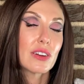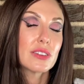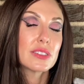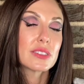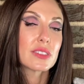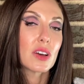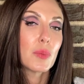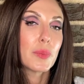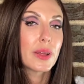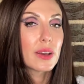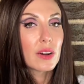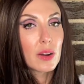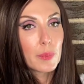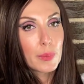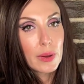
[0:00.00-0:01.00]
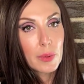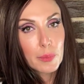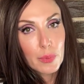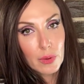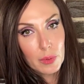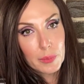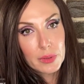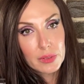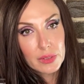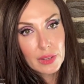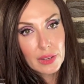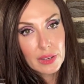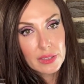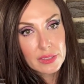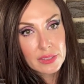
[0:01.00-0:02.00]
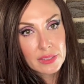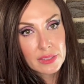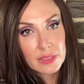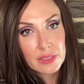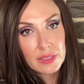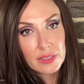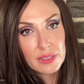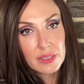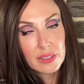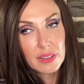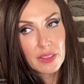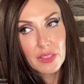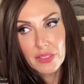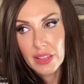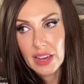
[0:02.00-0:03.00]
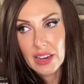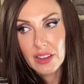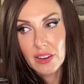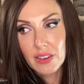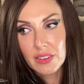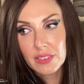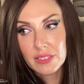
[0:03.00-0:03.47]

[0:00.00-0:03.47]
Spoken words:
are so many Artpop promo looks that